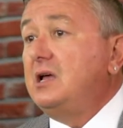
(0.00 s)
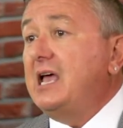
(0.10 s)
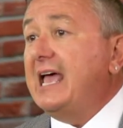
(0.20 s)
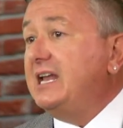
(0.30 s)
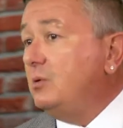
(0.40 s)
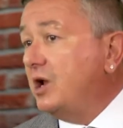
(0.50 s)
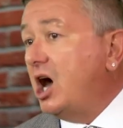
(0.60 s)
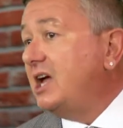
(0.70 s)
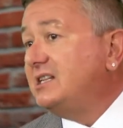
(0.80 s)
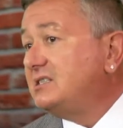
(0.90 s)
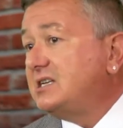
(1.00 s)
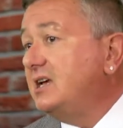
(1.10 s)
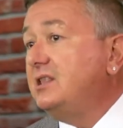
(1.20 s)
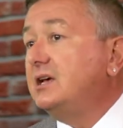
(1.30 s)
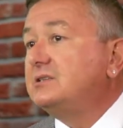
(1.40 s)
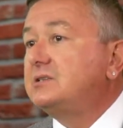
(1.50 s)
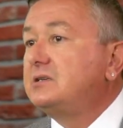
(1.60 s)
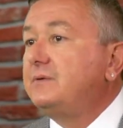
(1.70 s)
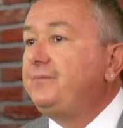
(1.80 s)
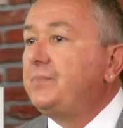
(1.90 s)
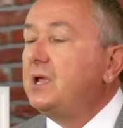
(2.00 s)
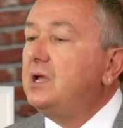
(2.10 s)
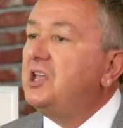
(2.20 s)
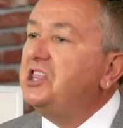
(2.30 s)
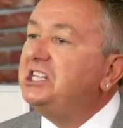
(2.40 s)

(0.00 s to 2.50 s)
And he went on to say this: "The